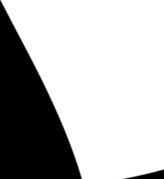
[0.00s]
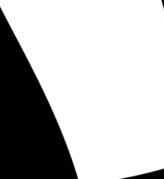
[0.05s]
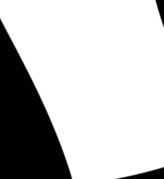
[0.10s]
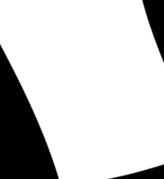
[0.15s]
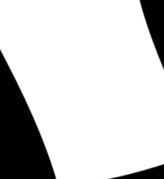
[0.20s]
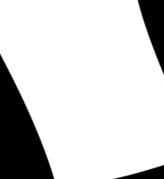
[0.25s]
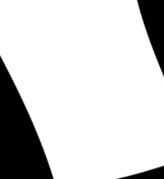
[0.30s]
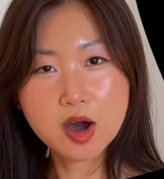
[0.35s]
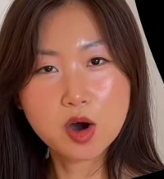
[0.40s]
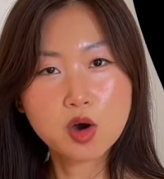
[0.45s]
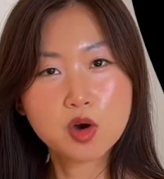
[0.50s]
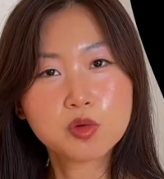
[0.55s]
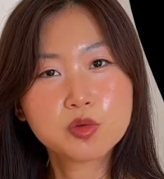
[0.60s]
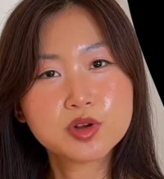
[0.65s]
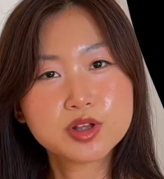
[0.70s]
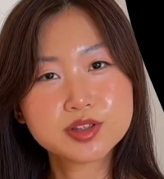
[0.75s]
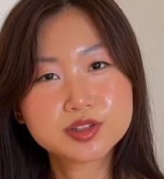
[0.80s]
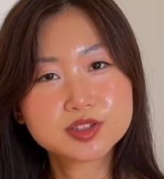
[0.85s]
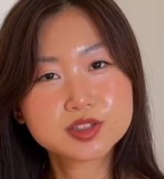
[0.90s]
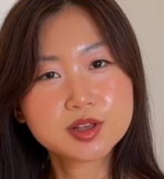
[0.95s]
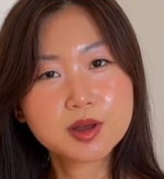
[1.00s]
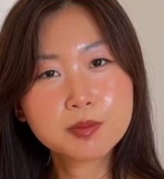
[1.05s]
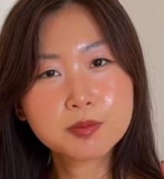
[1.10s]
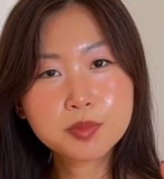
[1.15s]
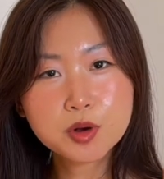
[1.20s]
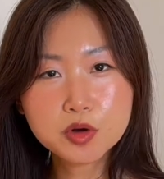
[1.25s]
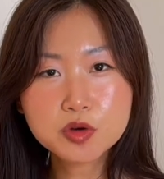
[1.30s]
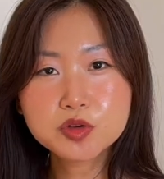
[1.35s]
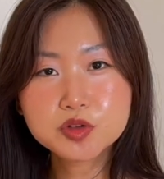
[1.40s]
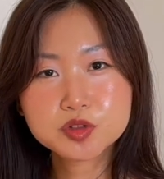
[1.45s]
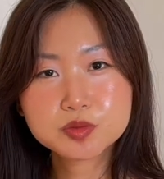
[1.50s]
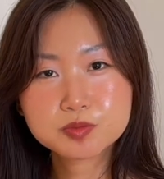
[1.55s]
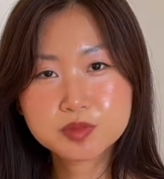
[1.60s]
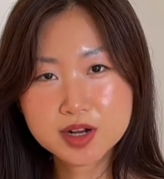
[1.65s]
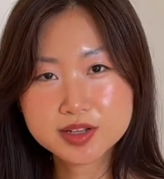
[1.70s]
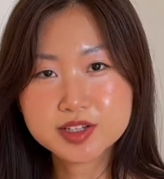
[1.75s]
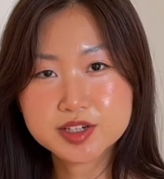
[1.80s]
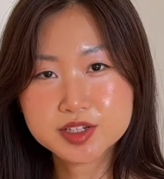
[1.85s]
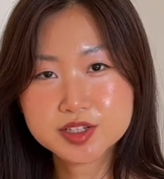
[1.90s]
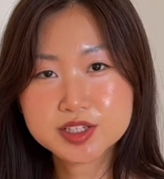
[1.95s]
Now, with both
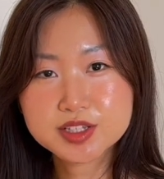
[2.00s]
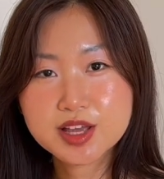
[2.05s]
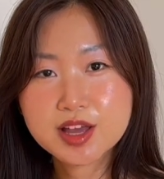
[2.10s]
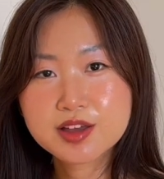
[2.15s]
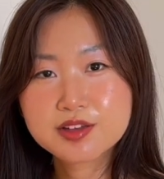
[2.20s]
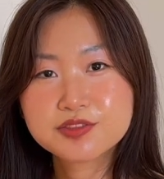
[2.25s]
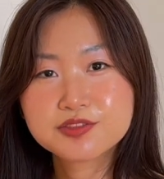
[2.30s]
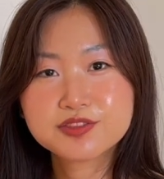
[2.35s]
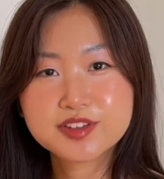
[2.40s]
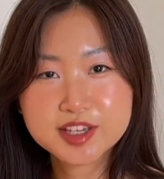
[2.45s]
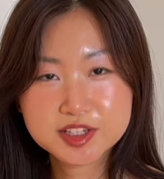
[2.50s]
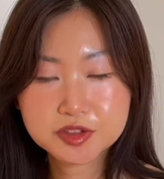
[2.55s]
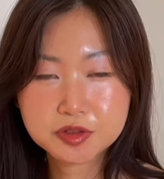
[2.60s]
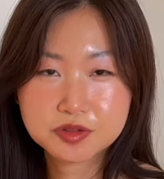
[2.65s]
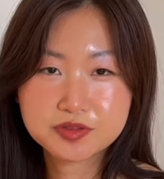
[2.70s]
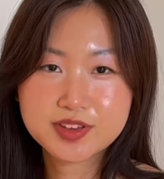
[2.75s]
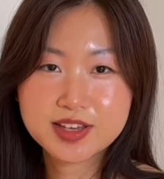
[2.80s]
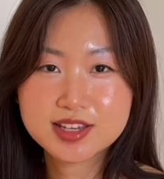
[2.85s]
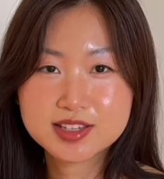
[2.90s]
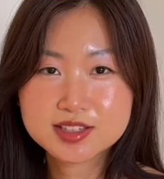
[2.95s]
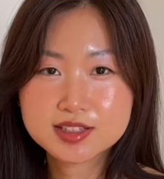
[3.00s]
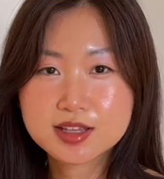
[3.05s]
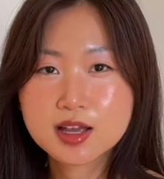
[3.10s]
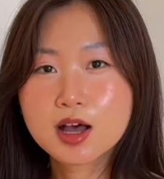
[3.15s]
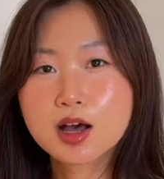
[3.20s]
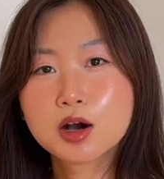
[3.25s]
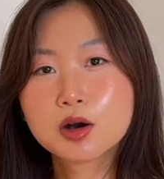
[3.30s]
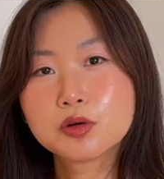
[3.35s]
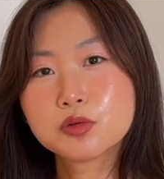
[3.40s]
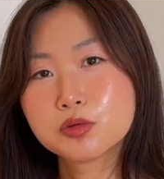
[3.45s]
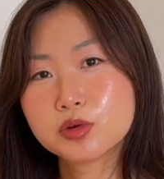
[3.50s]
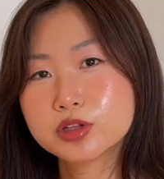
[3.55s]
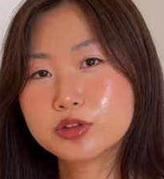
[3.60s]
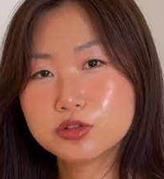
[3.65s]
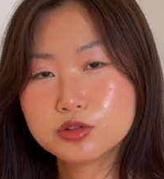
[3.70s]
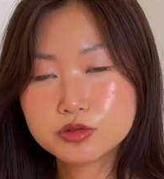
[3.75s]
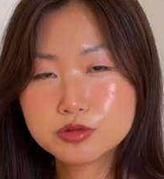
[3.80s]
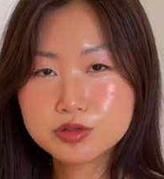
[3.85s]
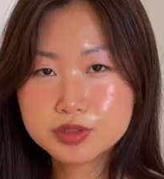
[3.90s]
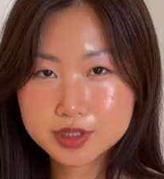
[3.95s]
brothers face to face, what do
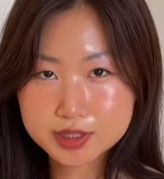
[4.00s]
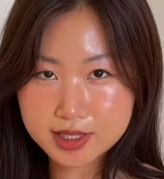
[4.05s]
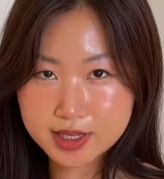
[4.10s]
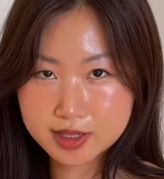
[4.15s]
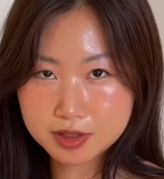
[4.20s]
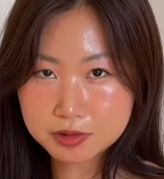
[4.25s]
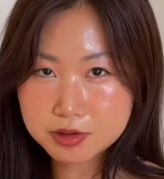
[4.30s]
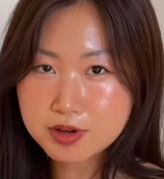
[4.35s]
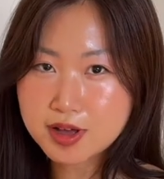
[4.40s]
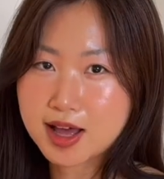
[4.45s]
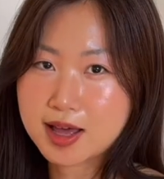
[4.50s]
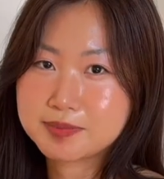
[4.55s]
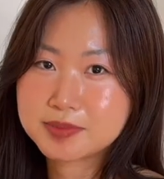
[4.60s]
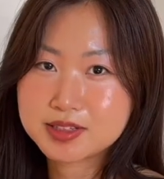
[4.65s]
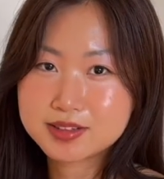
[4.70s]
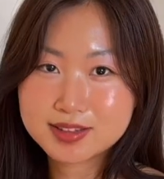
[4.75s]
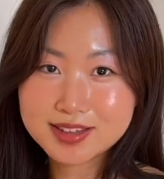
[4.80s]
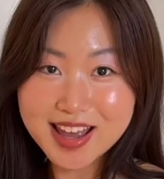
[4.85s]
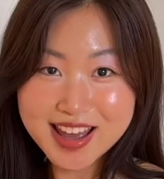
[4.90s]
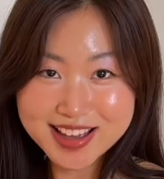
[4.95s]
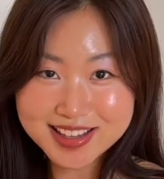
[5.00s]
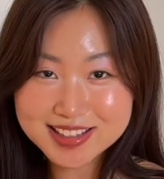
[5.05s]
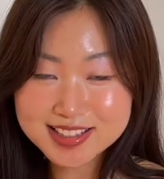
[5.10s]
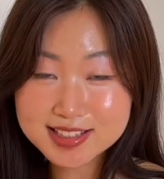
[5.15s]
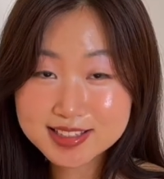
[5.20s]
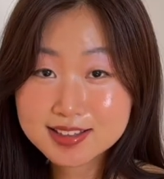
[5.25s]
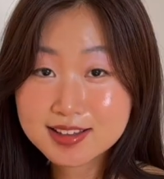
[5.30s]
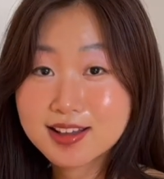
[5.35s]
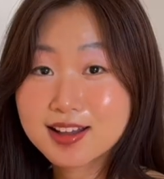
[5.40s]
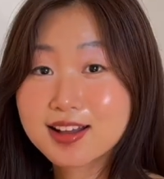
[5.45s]
you think will happen next?